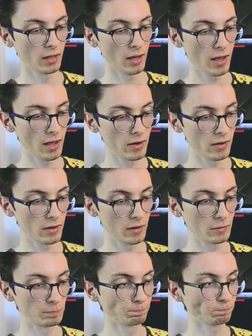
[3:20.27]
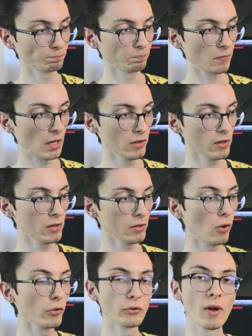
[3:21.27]
And they
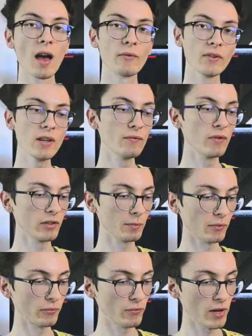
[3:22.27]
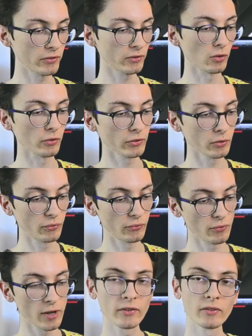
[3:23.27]
also have invisible fret slots, so the
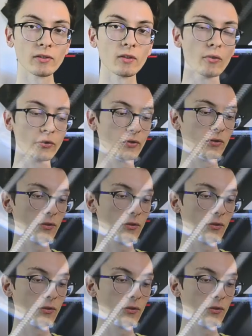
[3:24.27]
fret slots